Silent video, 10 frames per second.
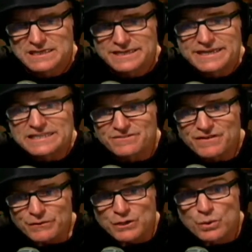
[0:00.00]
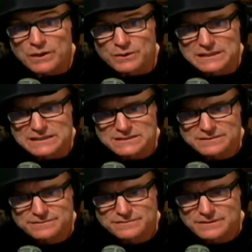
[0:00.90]
he has a very quick release.
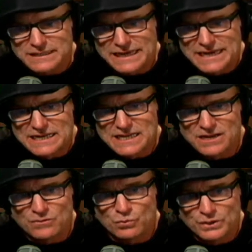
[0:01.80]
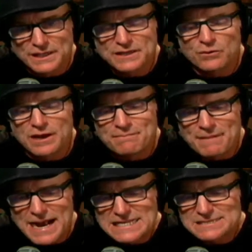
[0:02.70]
And it really
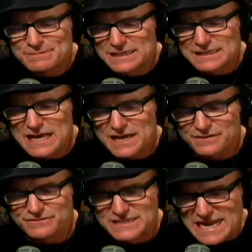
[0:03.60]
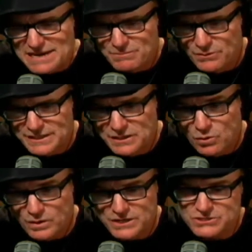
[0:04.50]
reminds me a lot of Dan Marino,
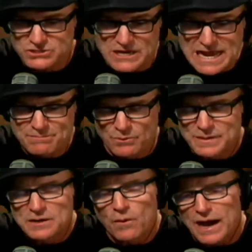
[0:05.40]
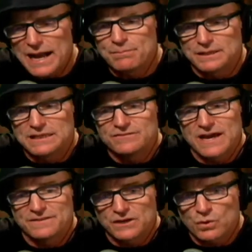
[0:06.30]
which Dan Marino, I believe,
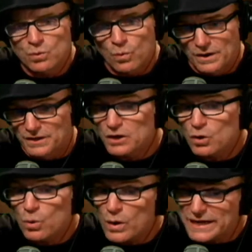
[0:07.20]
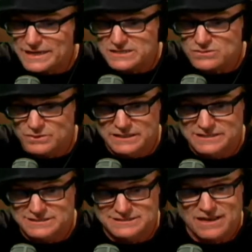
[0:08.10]
had one of the quickest
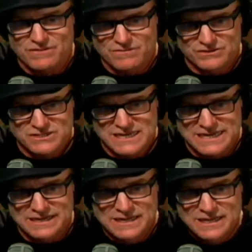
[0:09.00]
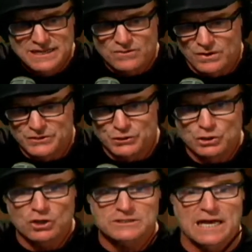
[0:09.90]
releases I've ever seen. When you
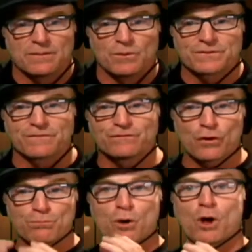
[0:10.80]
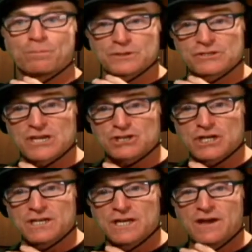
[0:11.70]
looked at him with the football
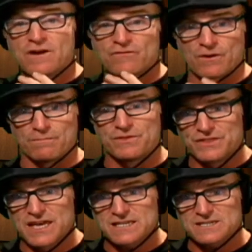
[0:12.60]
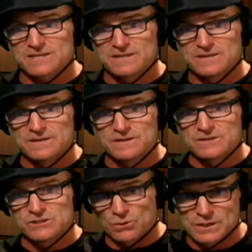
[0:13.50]
position from this
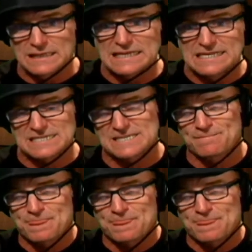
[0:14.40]
to release,